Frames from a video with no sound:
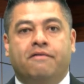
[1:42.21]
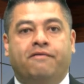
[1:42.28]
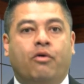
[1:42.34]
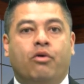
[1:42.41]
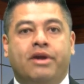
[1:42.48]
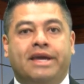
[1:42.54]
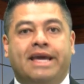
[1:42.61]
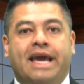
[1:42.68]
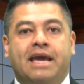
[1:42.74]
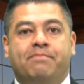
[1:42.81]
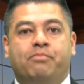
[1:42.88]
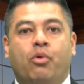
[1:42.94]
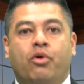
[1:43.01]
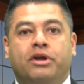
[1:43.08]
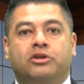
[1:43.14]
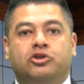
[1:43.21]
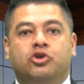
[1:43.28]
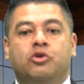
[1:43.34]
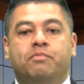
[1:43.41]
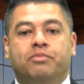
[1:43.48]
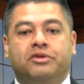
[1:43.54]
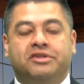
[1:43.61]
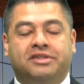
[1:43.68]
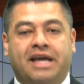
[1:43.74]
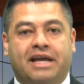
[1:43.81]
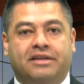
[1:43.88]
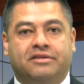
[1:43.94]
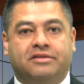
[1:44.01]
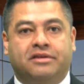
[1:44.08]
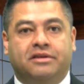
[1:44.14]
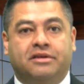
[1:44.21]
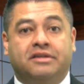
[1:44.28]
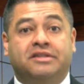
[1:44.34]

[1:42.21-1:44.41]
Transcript: 48.2%,